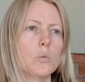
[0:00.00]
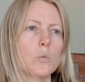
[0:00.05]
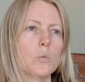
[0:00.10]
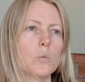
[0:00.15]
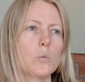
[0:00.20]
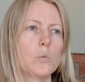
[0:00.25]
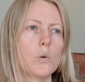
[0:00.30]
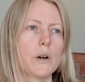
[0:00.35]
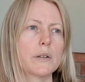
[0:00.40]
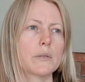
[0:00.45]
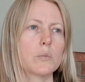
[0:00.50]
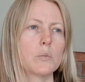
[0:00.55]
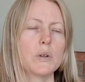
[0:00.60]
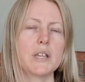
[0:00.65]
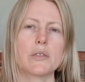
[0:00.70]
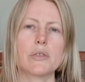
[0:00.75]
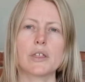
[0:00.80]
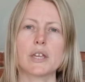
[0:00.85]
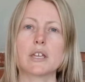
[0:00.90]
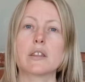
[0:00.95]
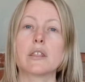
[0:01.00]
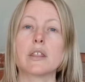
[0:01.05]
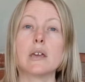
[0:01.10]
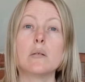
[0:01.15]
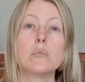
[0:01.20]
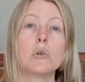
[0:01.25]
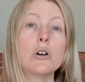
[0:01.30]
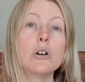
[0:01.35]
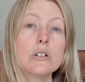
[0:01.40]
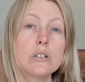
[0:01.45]
what we think their
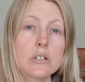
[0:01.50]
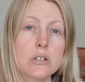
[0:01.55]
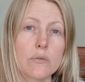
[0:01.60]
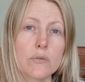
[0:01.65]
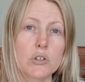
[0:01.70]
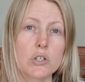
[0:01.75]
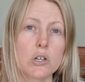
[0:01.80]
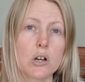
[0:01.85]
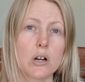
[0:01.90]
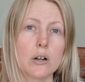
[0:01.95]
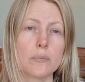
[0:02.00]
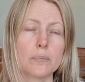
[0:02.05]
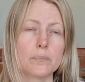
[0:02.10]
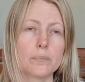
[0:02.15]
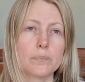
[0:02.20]
motives are.